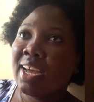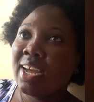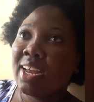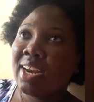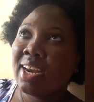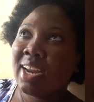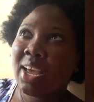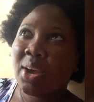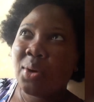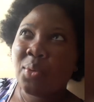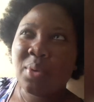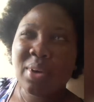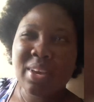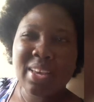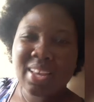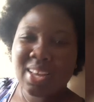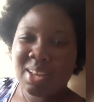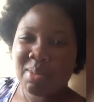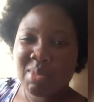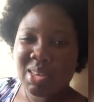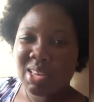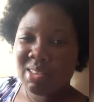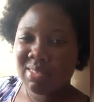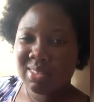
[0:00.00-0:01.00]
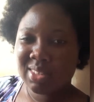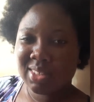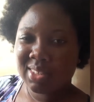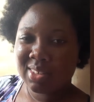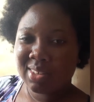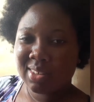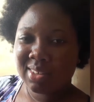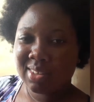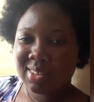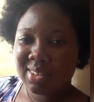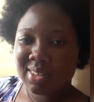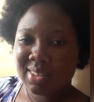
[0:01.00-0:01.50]
like, why you behave
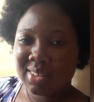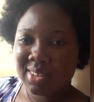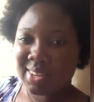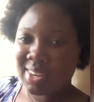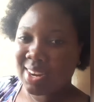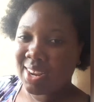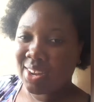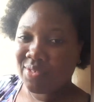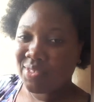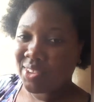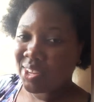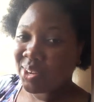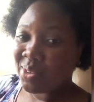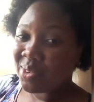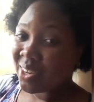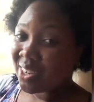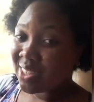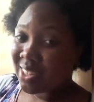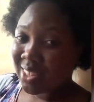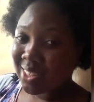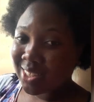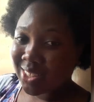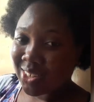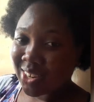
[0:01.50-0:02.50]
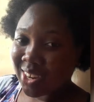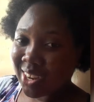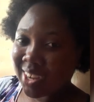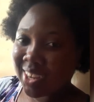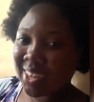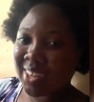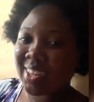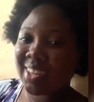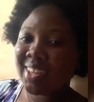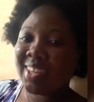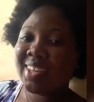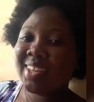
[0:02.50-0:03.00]
so, you know, if you're going so
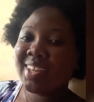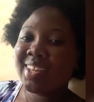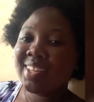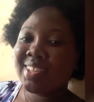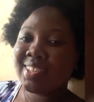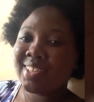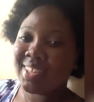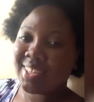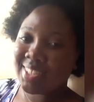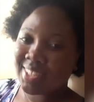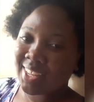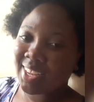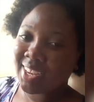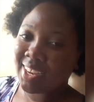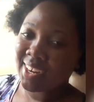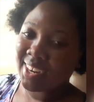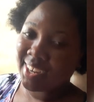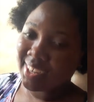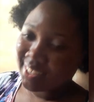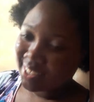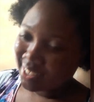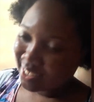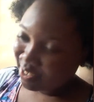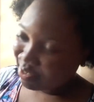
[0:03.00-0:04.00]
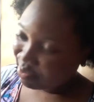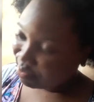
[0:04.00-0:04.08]
strong, things like that.